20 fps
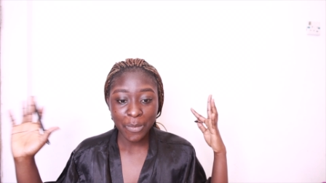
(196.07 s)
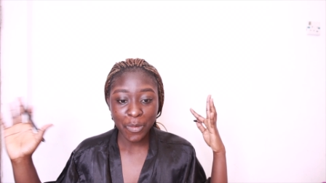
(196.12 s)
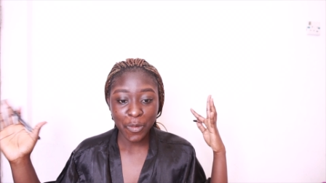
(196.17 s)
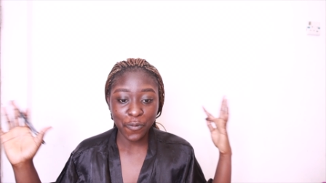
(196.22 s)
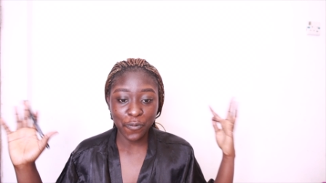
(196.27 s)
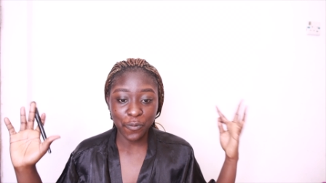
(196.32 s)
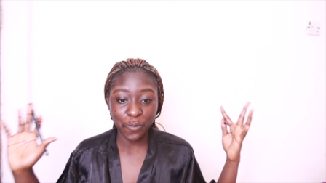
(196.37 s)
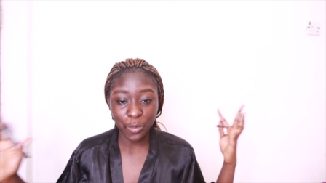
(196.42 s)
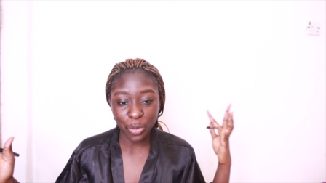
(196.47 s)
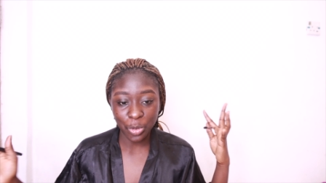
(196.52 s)

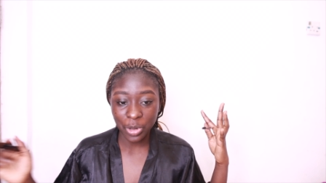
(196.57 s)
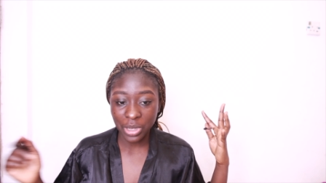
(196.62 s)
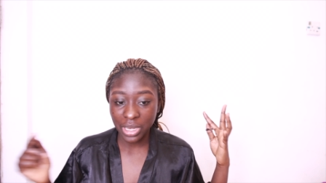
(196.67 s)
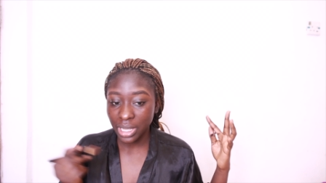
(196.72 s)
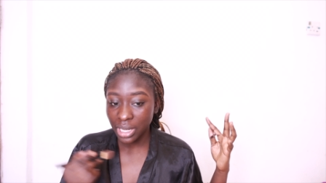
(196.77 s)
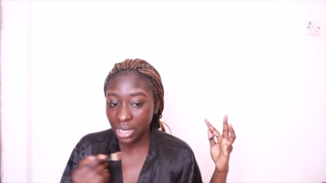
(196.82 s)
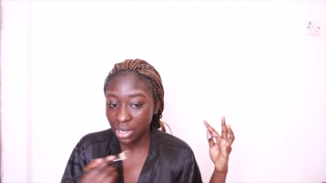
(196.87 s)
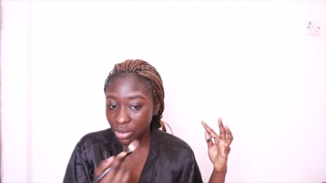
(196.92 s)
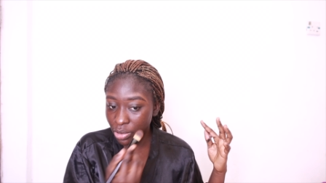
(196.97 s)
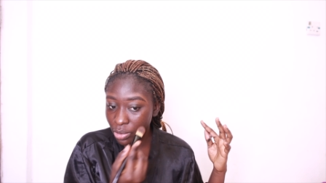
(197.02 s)
full
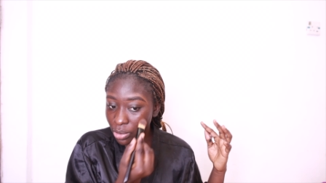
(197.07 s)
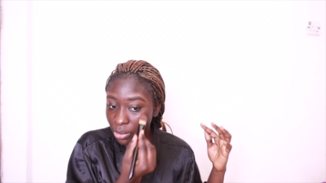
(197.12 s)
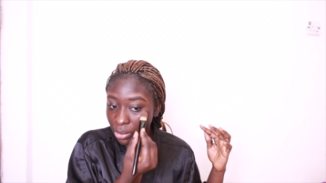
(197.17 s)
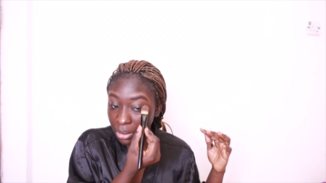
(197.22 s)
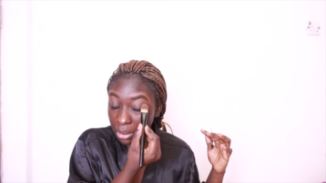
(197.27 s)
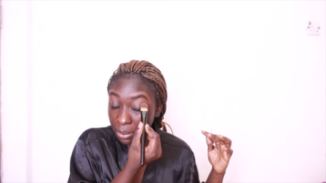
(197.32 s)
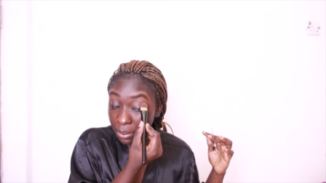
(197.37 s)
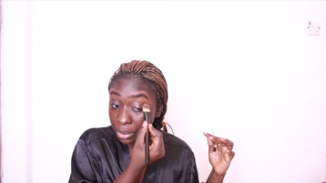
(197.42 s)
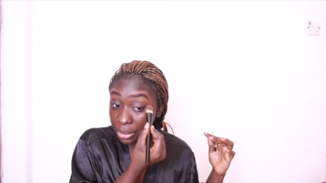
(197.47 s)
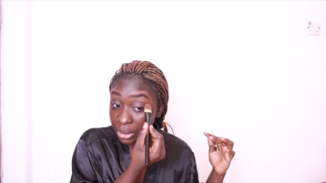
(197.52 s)
and
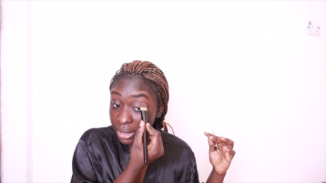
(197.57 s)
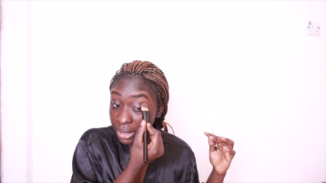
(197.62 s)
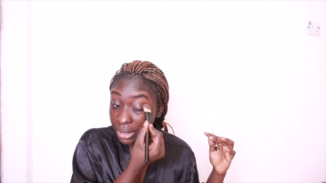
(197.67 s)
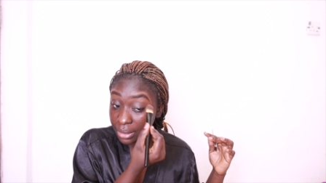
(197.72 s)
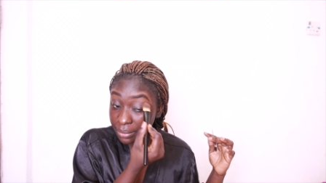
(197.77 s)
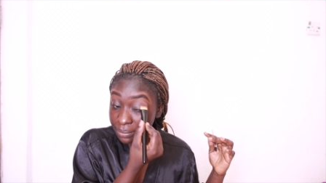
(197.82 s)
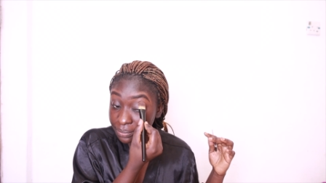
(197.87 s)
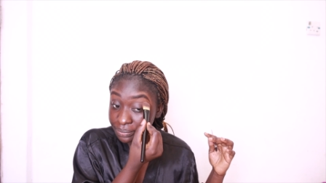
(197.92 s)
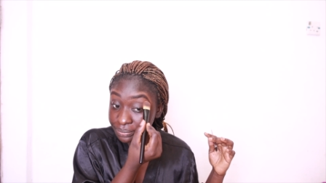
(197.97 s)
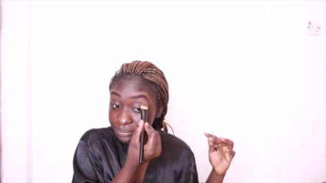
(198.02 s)
long, but yeah,
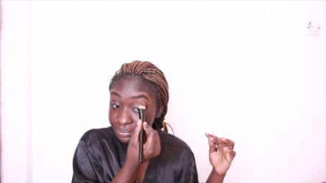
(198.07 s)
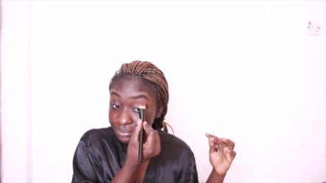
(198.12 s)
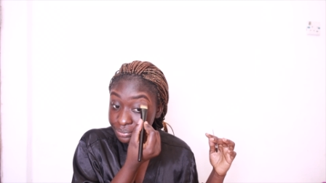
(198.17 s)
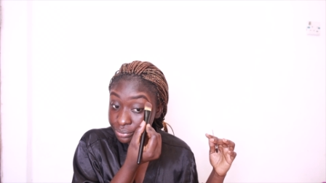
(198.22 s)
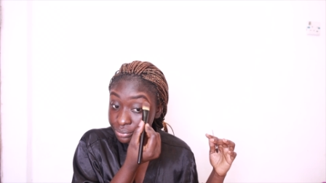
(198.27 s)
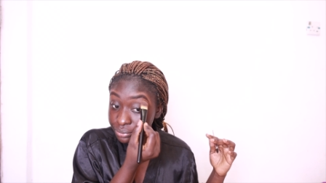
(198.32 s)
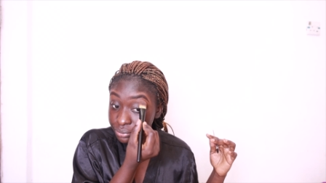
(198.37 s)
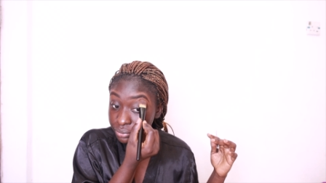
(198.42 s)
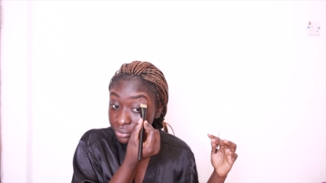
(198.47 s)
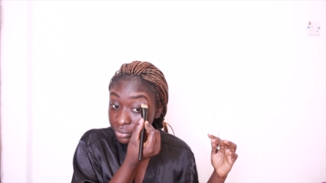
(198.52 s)

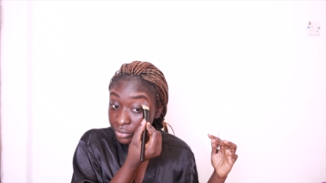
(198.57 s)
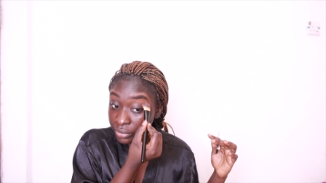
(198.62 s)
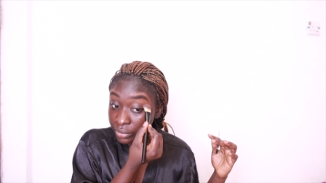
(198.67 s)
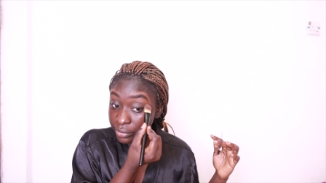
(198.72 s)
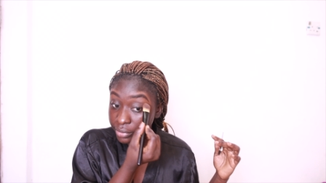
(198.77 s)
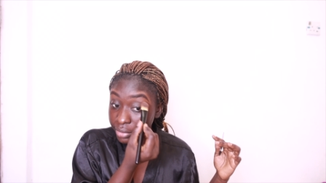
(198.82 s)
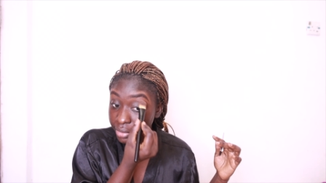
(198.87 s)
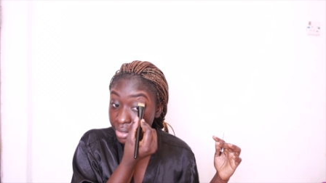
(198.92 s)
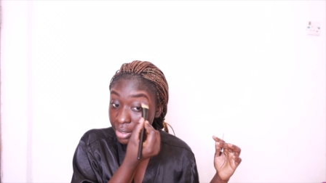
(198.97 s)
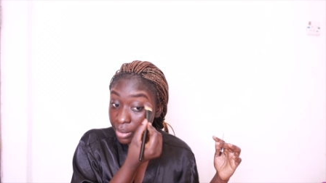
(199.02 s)

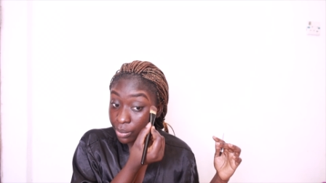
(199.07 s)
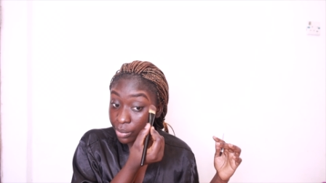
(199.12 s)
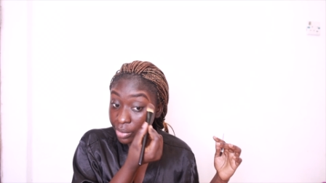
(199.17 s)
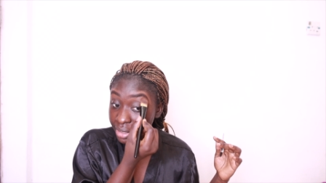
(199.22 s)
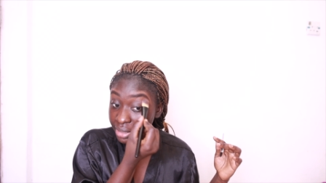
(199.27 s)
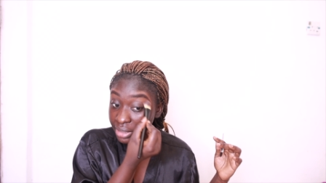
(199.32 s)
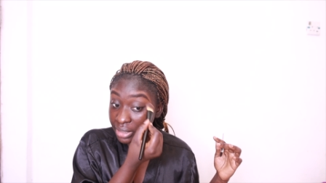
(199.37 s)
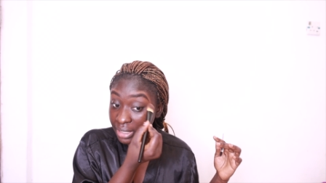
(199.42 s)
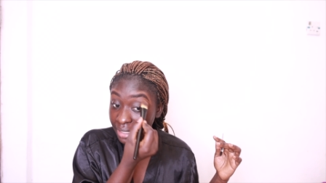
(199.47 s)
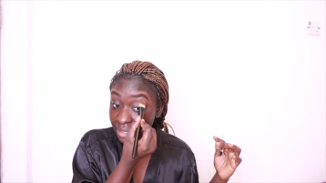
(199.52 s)
I'm
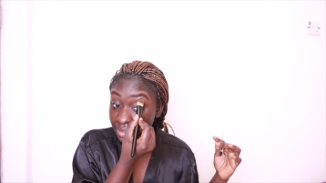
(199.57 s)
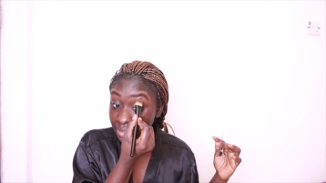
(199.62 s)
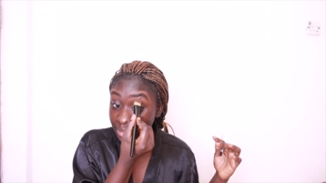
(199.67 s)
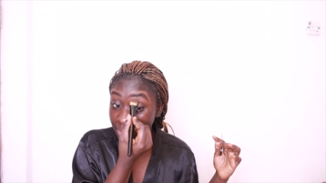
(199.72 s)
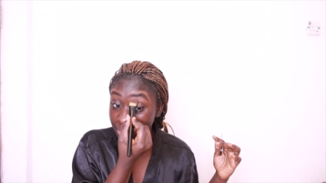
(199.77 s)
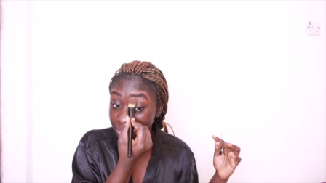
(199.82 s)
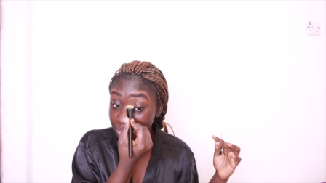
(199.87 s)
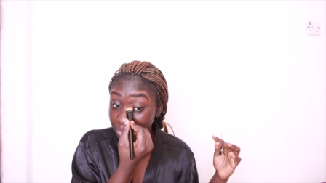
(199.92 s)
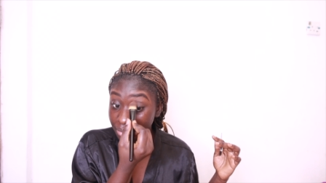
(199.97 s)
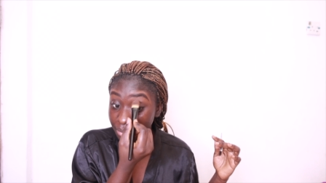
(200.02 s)
wearing it like
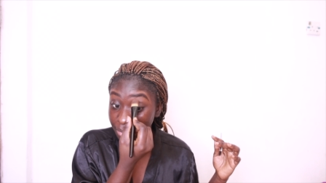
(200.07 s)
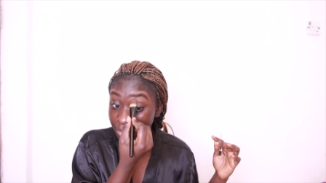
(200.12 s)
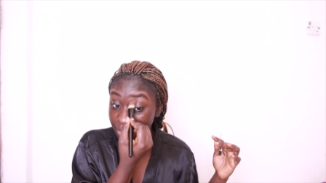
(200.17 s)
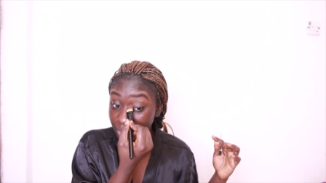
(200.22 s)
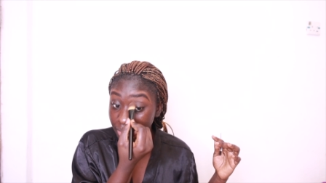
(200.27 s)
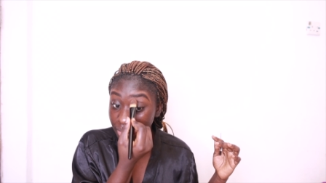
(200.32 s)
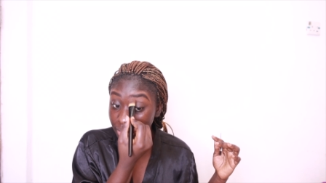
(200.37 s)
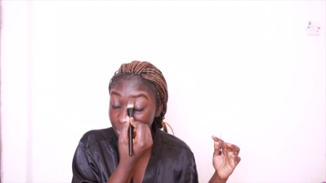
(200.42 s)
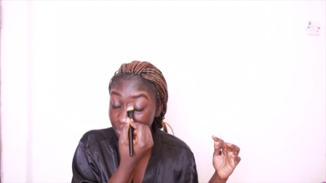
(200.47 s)
that. There you go.